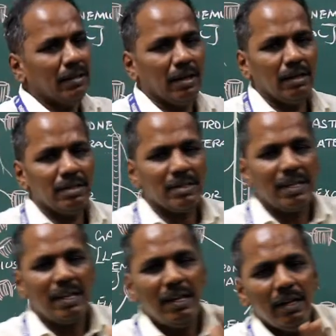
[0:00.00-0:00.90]
the
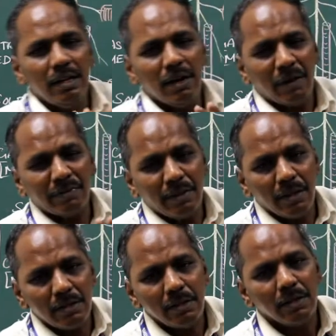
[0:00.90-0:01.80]
heel of the
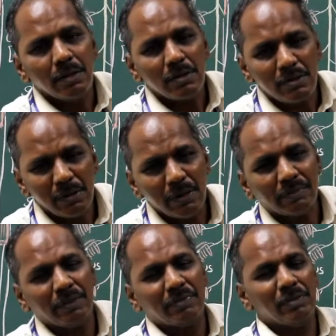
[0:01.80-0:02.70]
sole
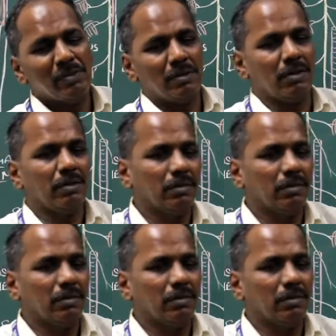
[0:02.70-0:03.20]
of the foot.